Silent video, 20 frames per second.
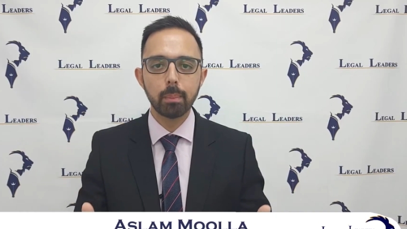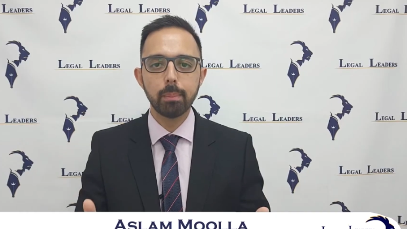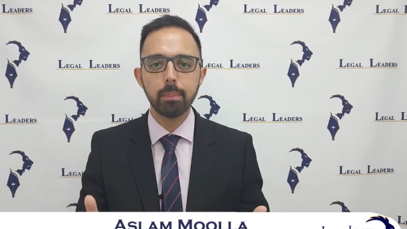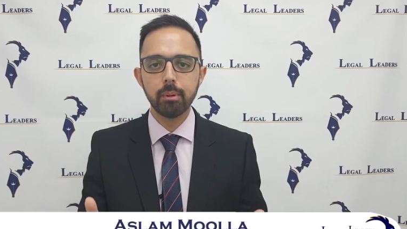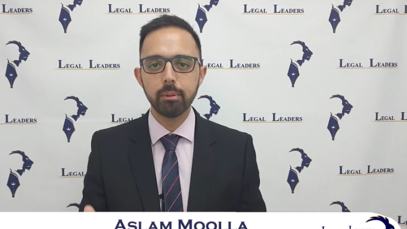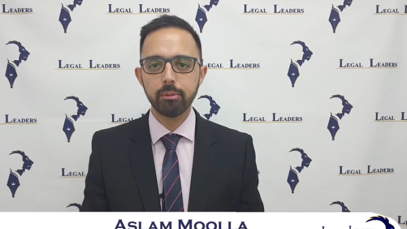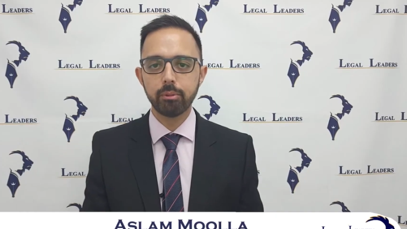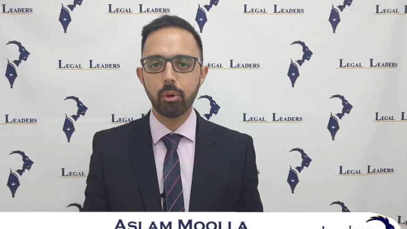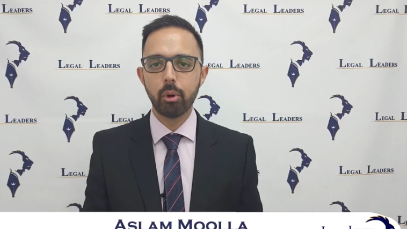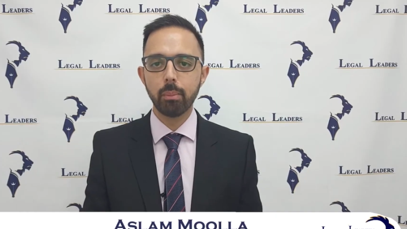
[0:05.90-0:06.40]

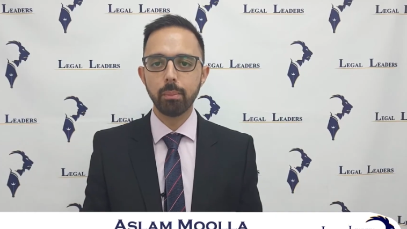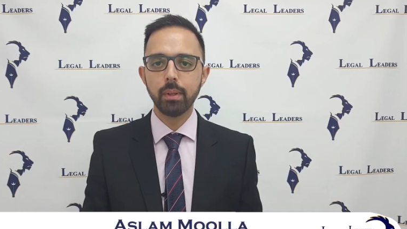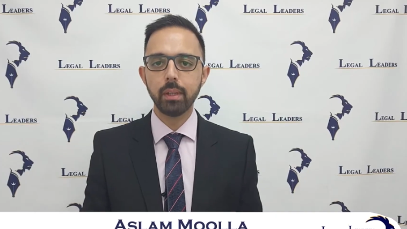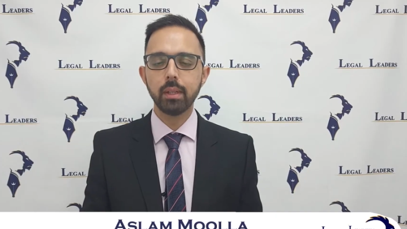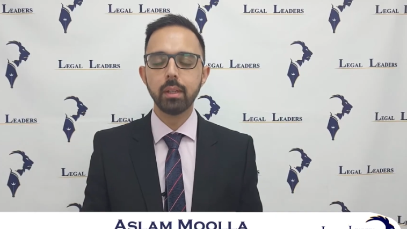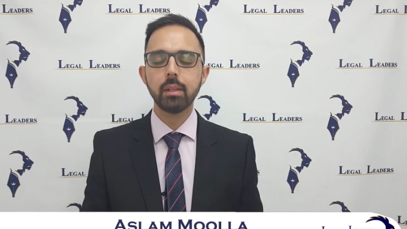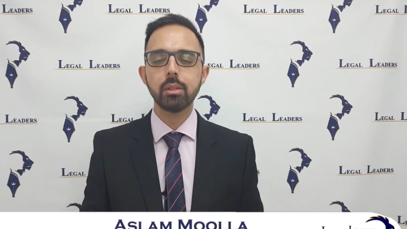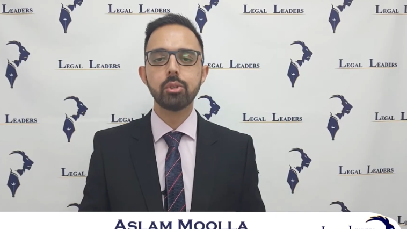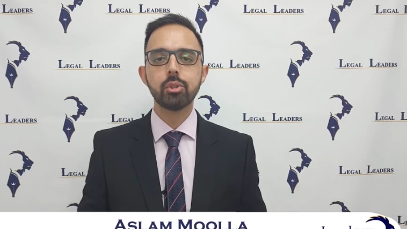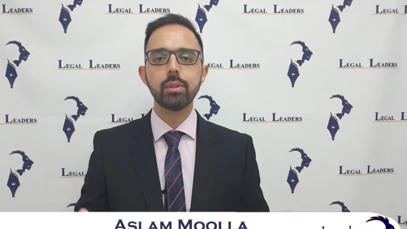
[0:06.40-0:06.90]
performing
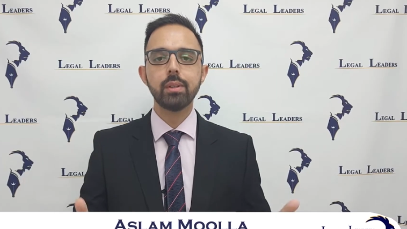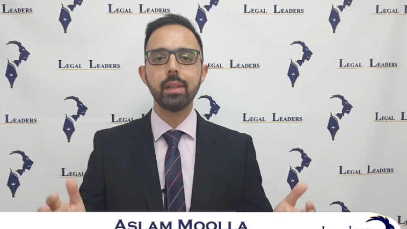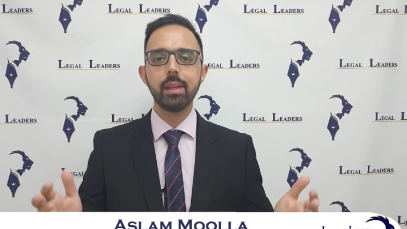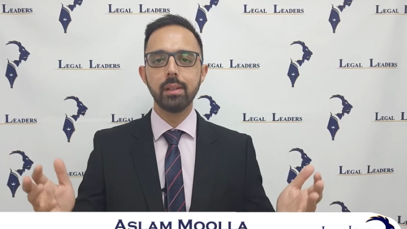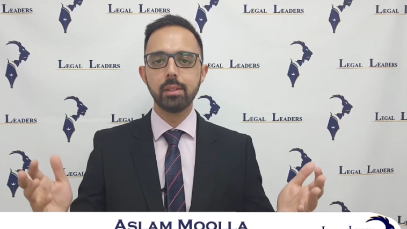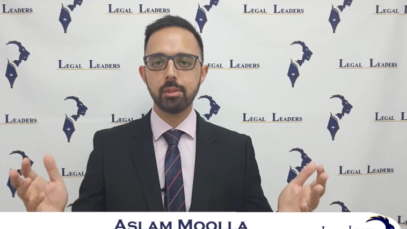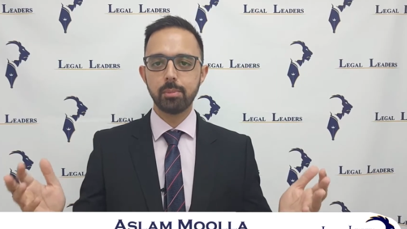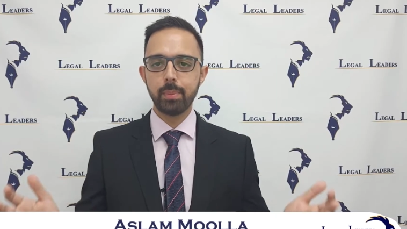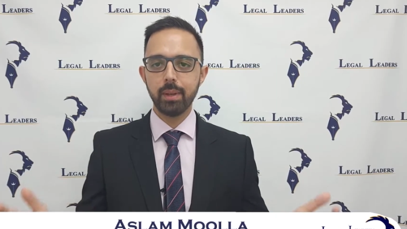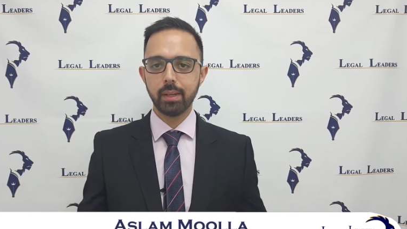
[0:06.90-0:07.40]
to the
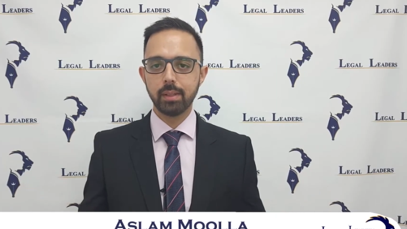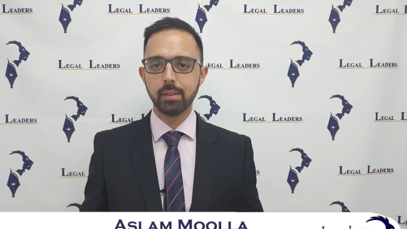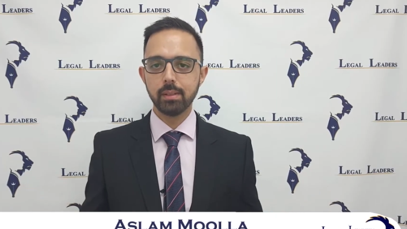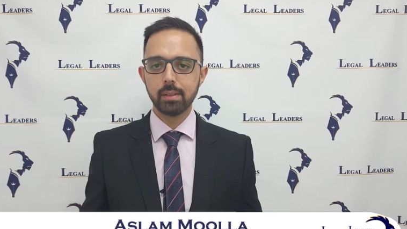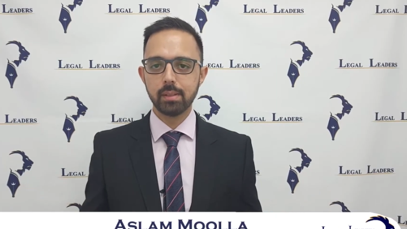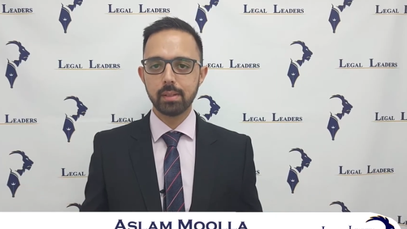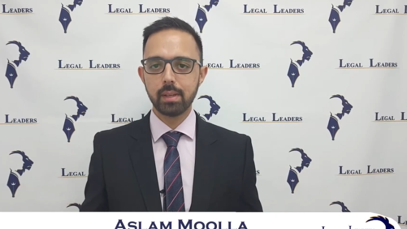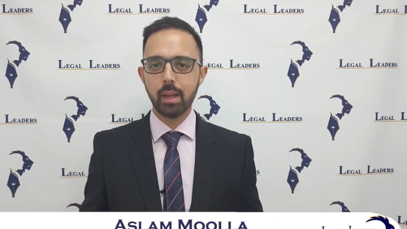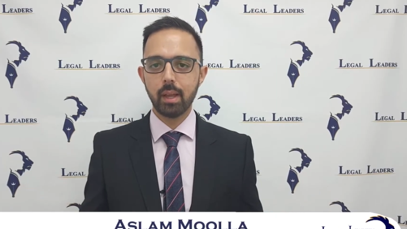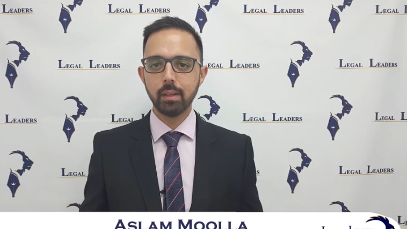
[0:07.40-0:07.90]
expected
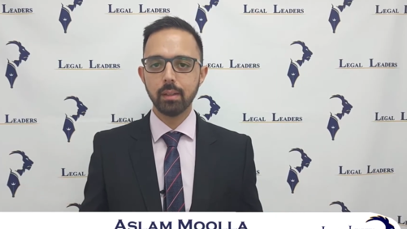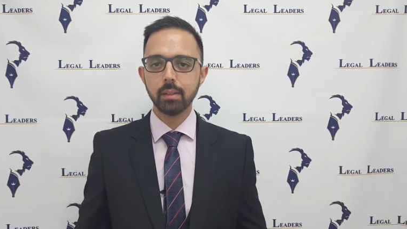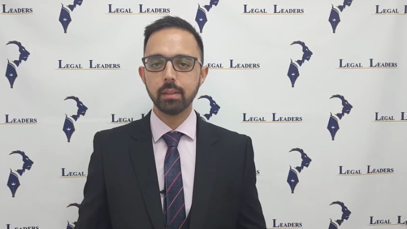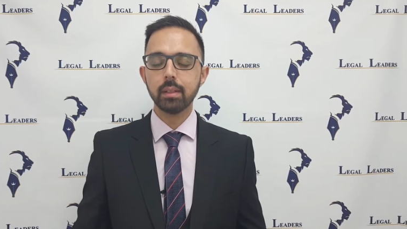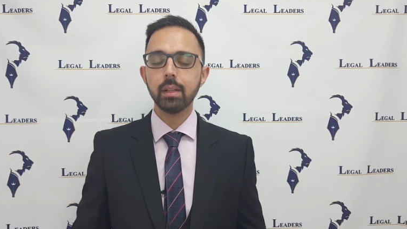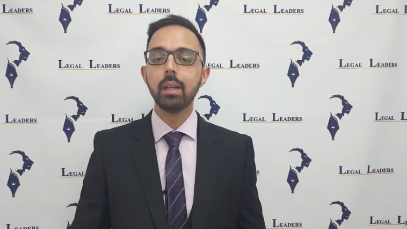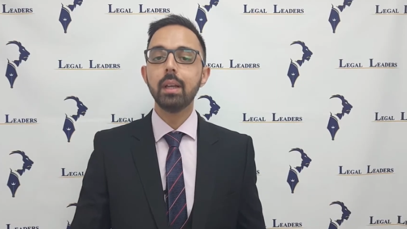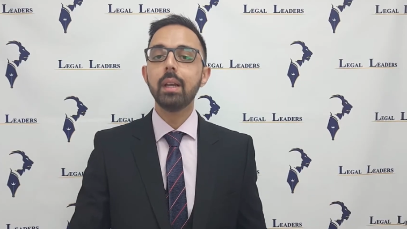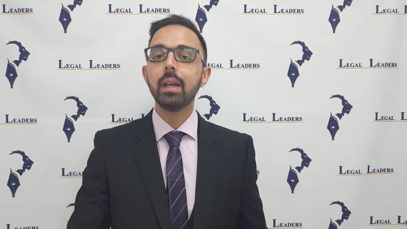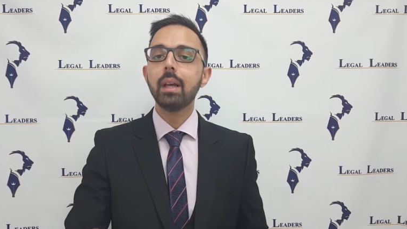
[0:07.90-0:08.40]
standard.
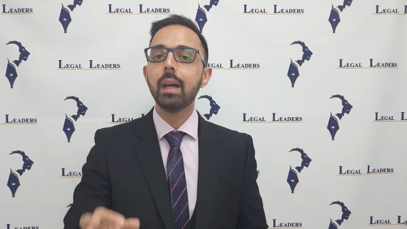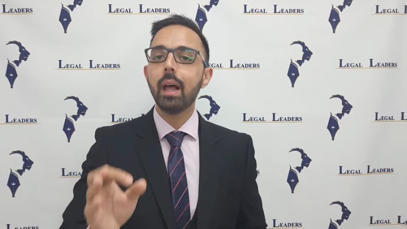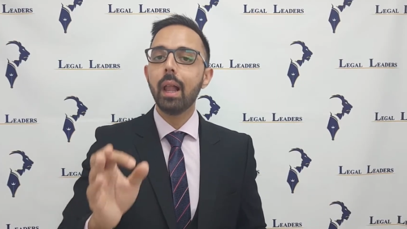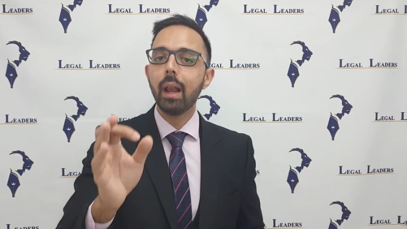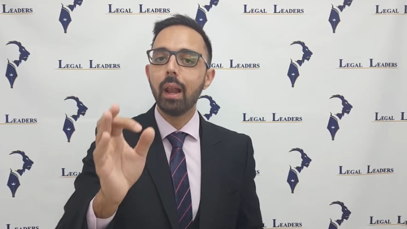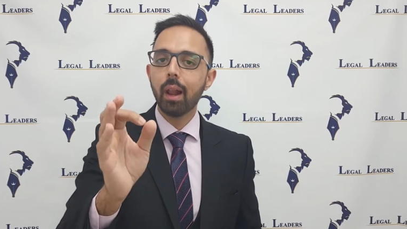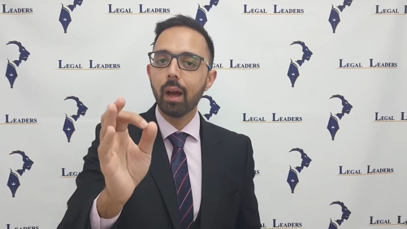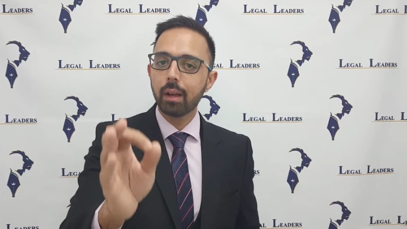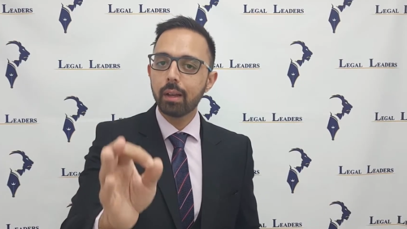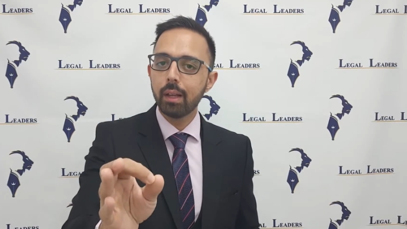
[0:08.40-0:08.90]

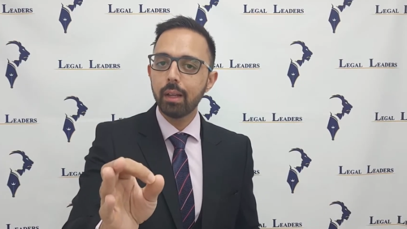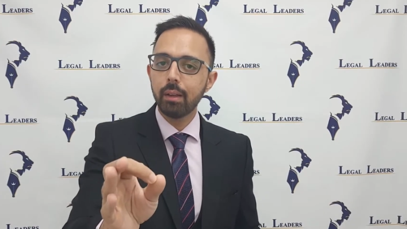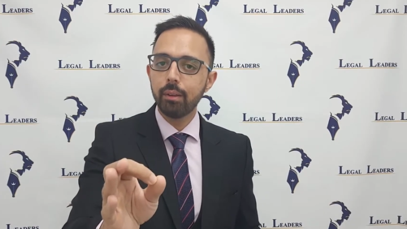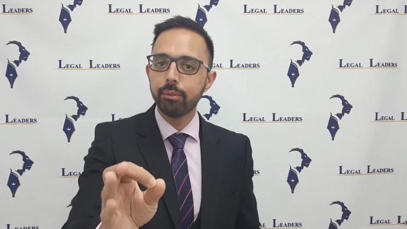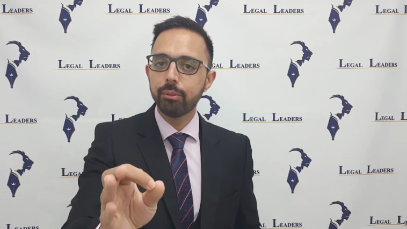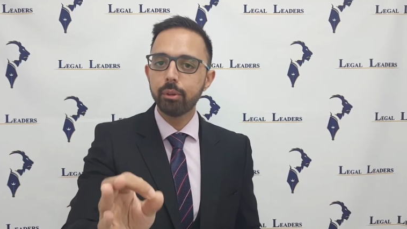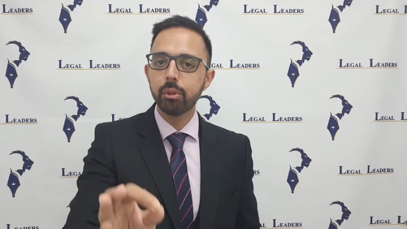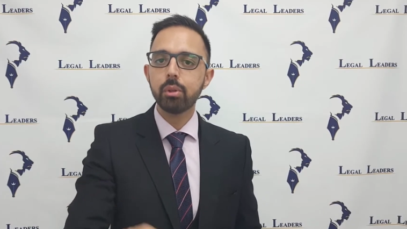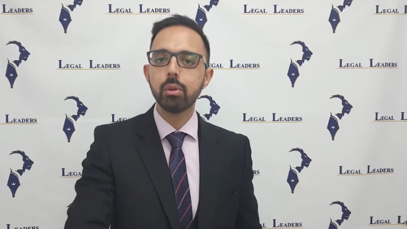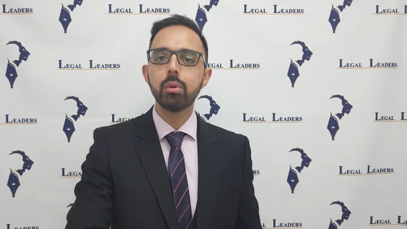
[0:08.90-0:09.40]
Luckily for
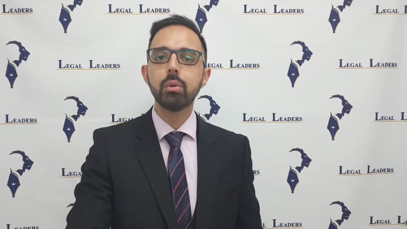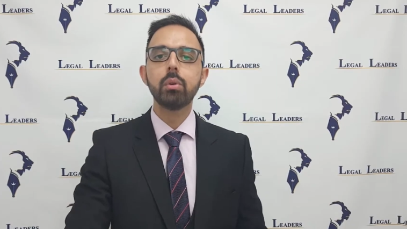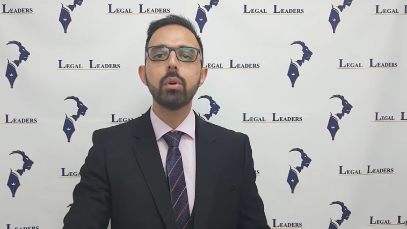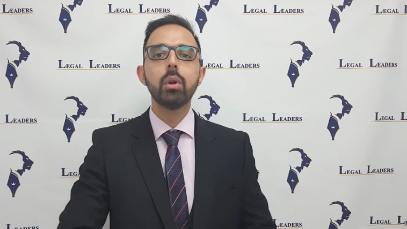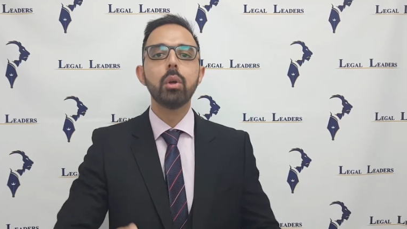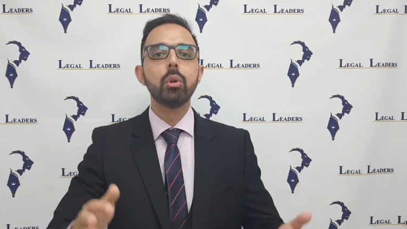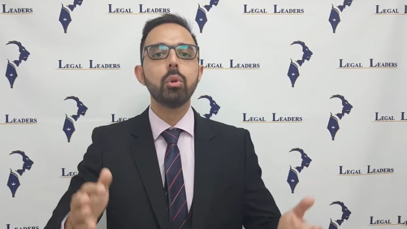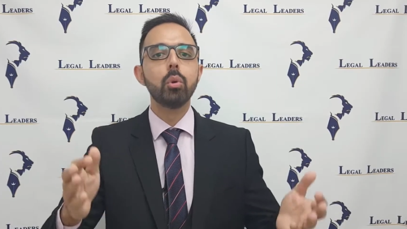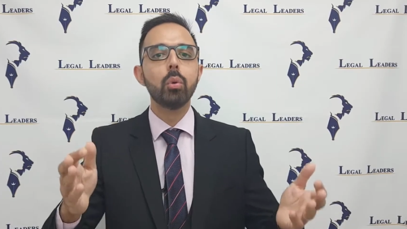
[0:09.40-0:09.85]
you, you